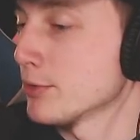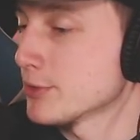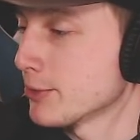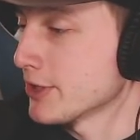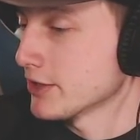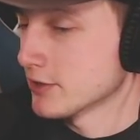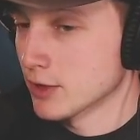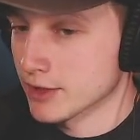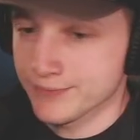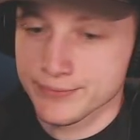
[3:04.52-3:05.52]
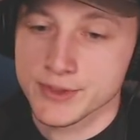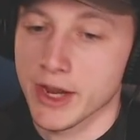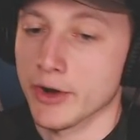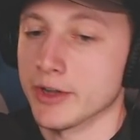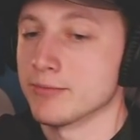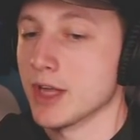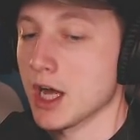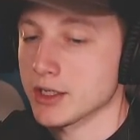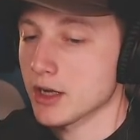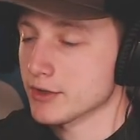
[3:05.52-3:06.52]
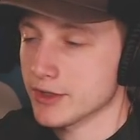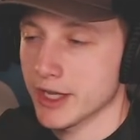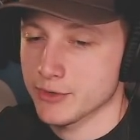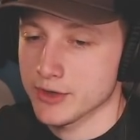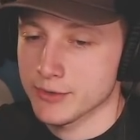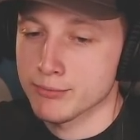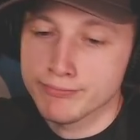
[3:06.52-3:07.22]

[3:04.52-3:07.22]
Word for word: Too many things going on. Scary. The hot dogs, can't trust them.